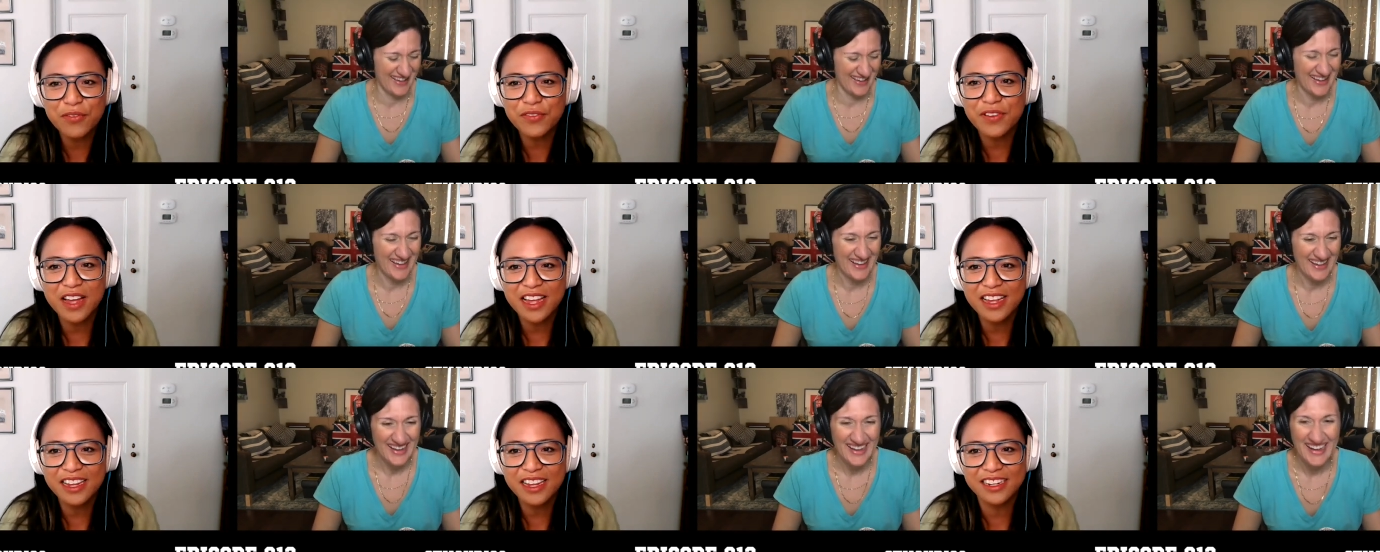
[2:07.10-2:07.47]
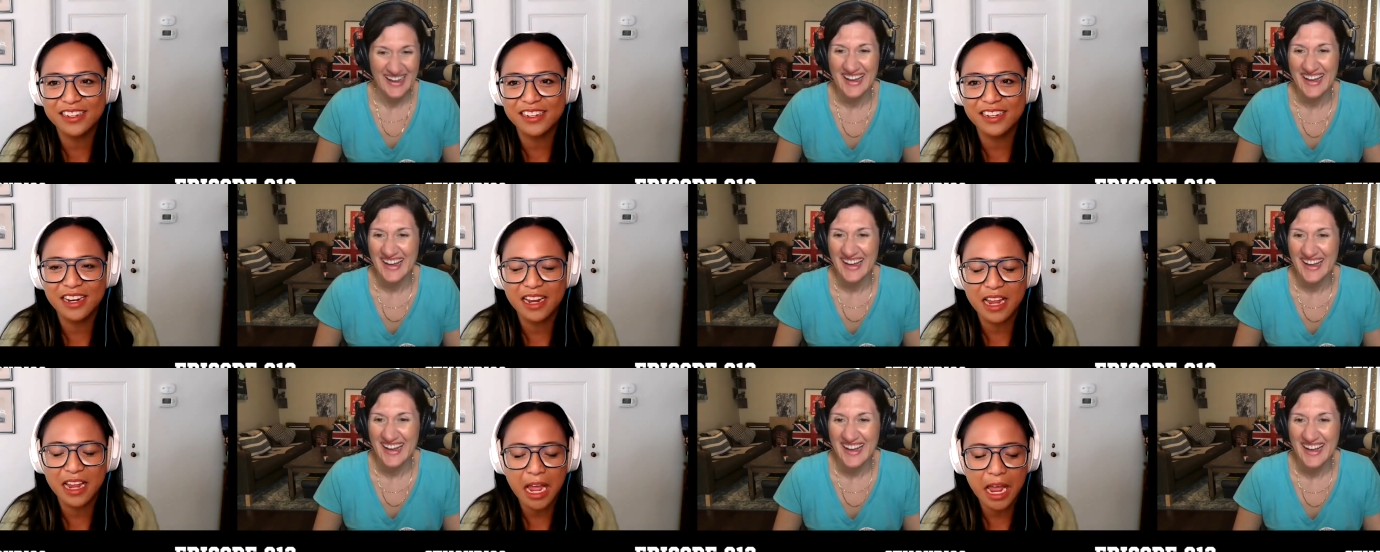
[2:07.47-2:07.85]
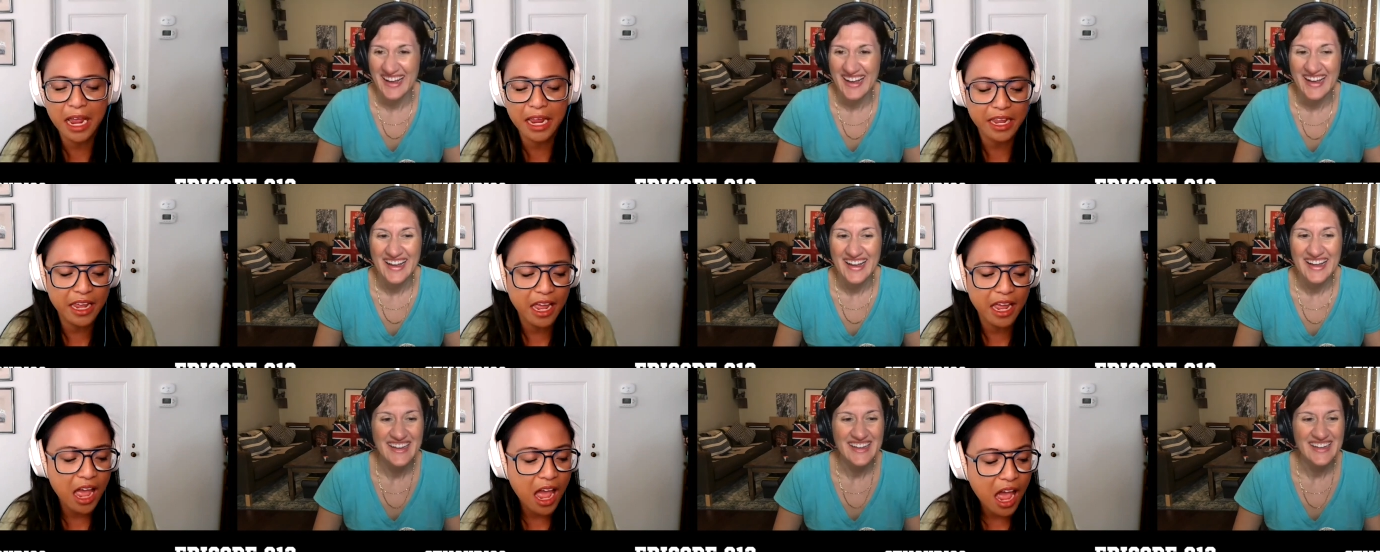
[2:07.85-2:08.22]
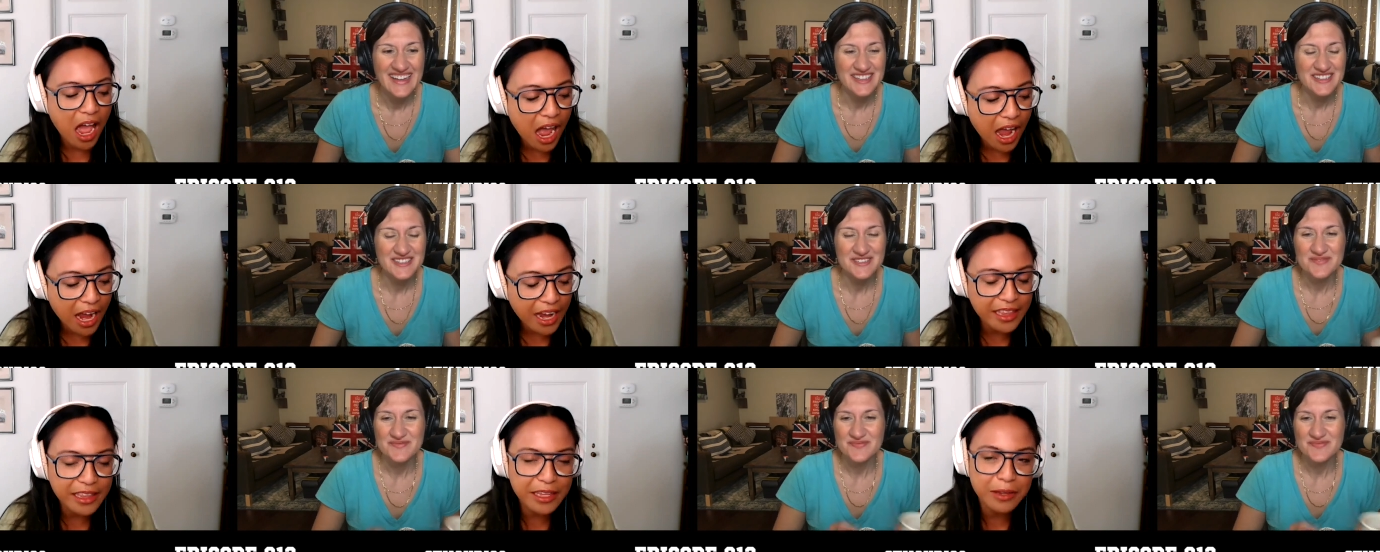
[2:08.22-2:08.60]
Speaker 1: fun. I
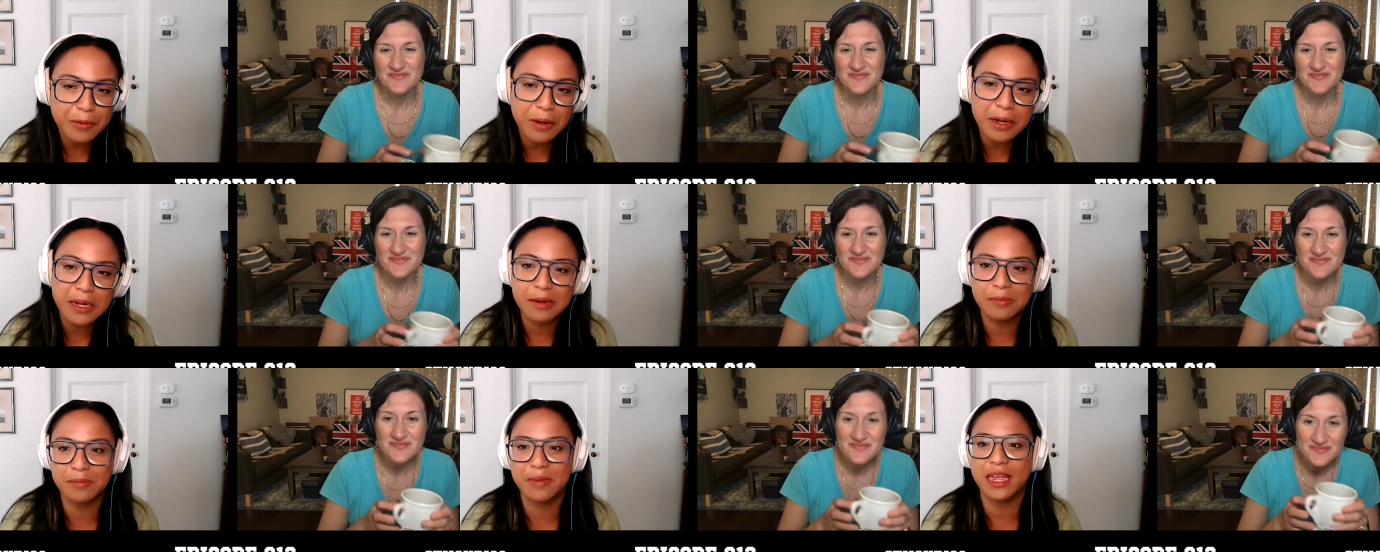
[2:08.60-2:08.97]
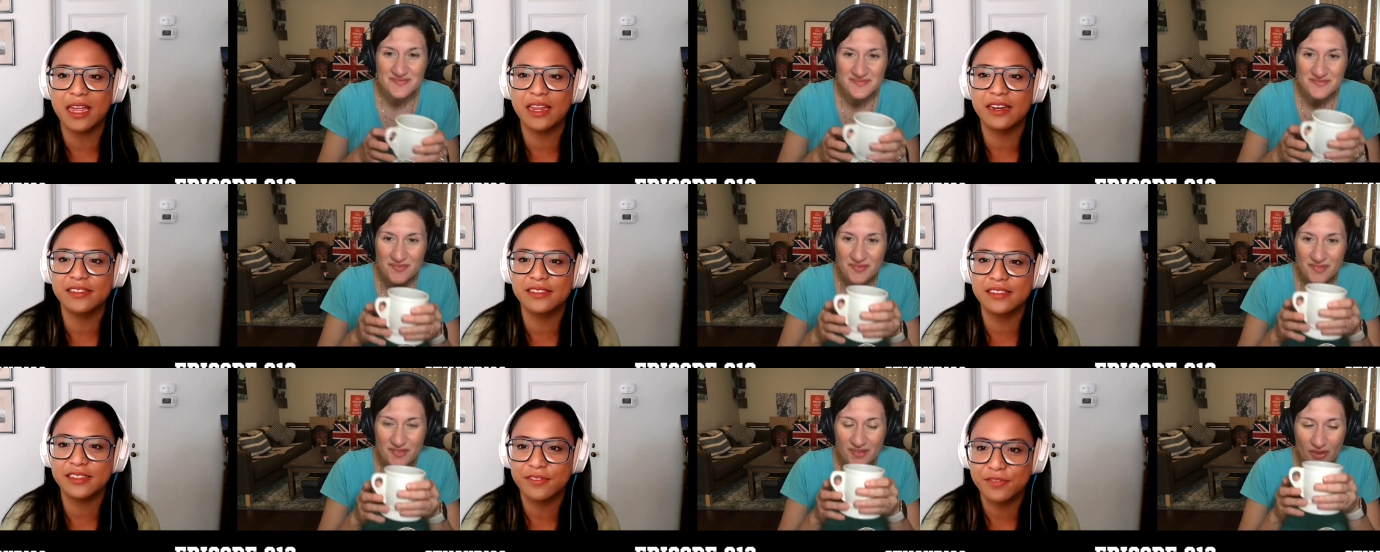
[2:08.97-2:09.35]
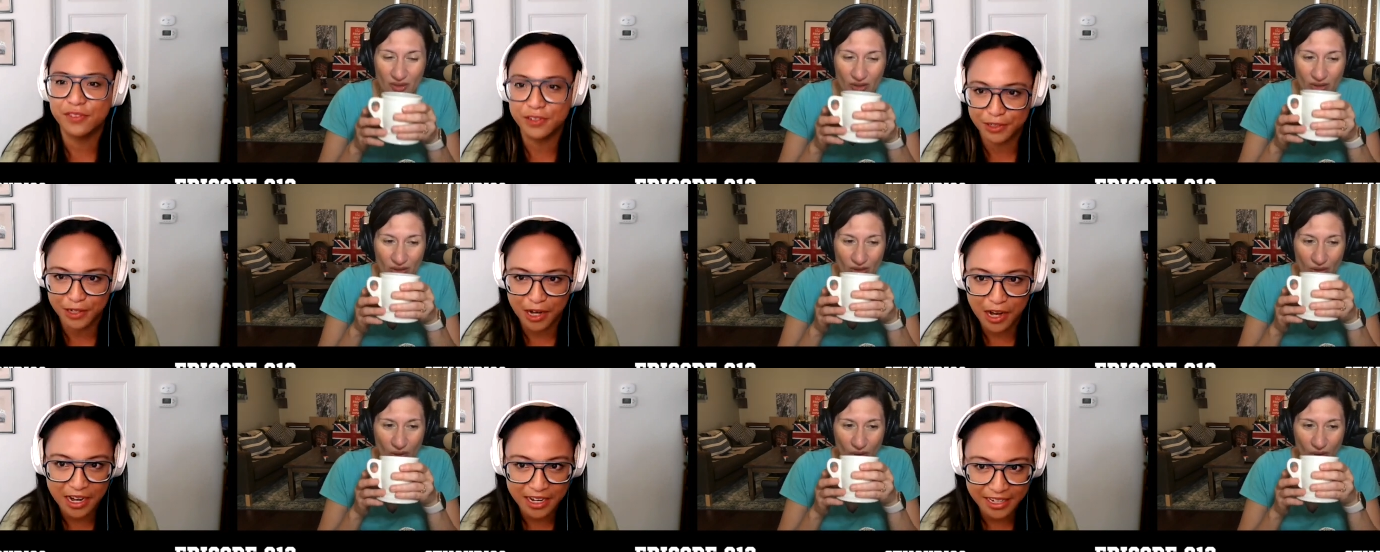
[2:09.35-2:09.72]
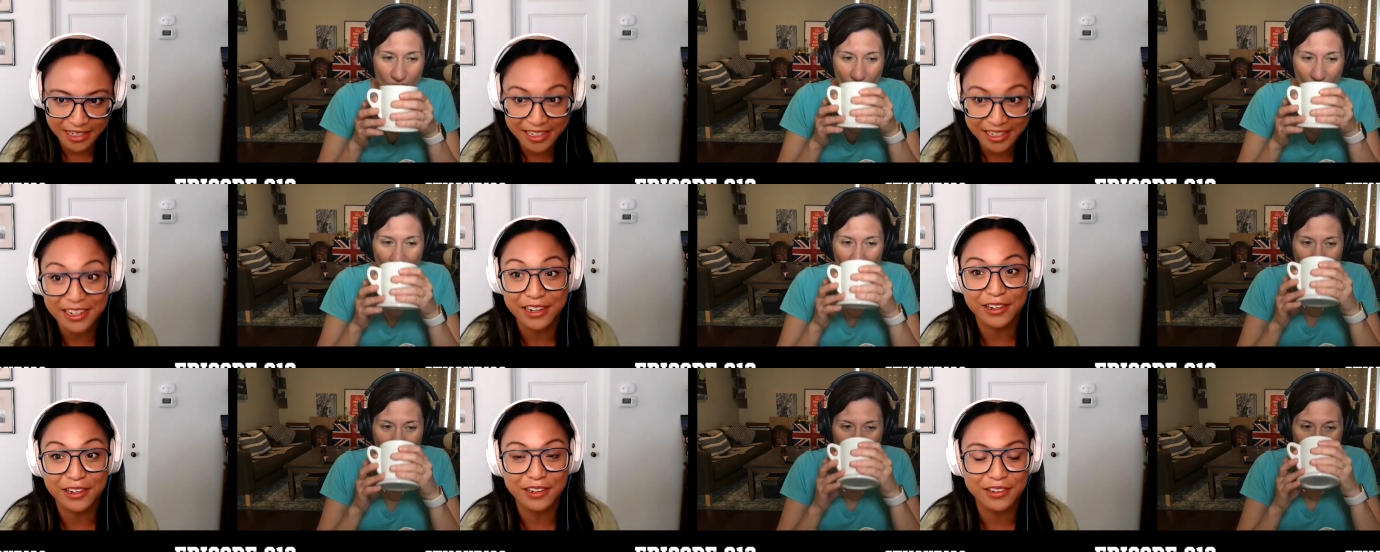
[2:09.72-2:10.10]
highly recommend if you're not
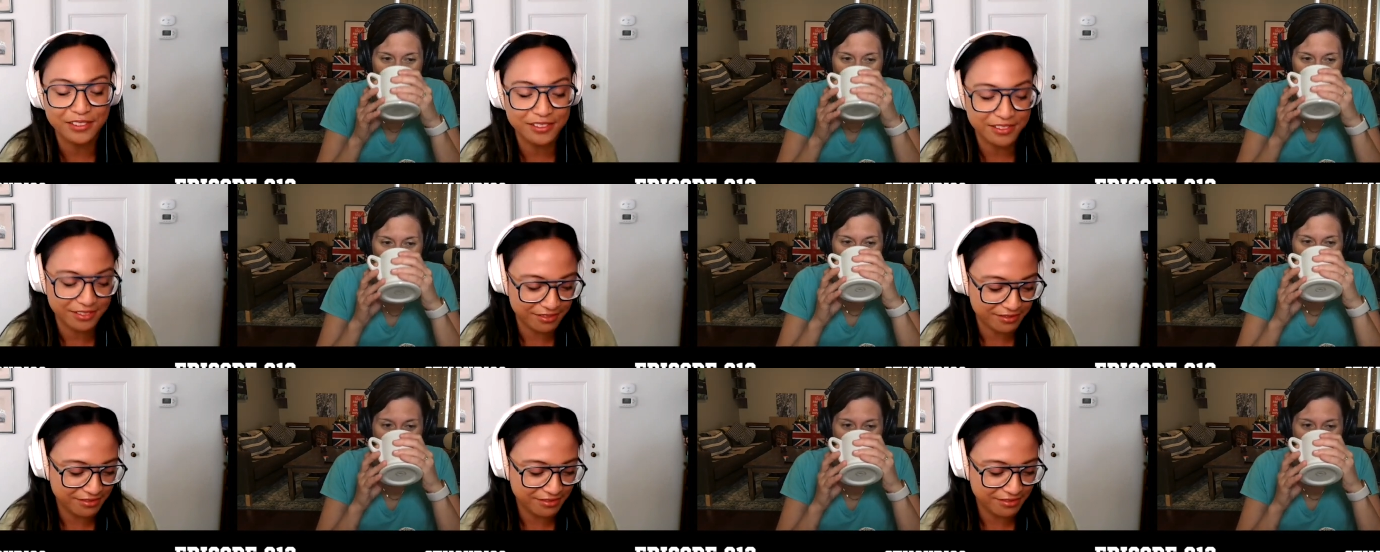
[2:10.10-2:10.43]
here